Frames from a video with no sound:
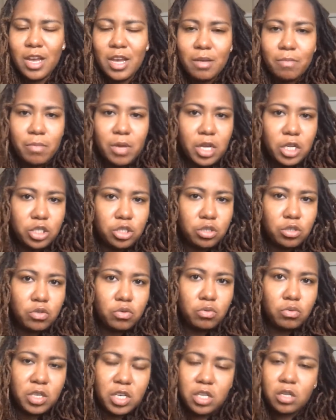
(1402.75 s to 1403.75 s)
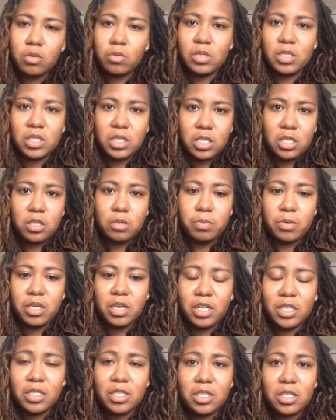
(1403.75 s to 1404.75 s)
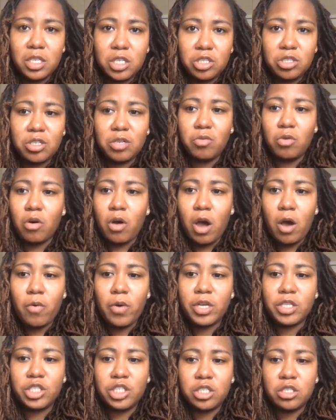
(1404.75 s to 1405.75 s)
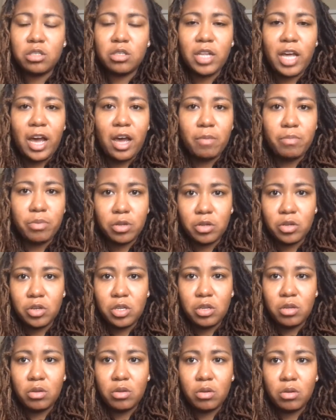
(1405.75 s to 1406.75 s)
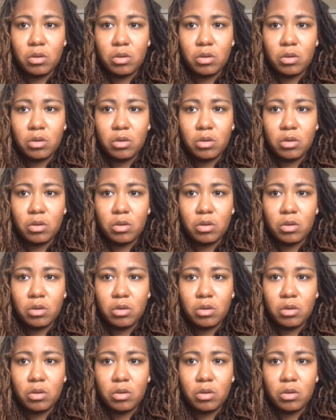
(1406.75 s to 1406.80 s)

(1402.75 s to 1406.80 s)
Make sure you get the receipts, because the district will always shield liability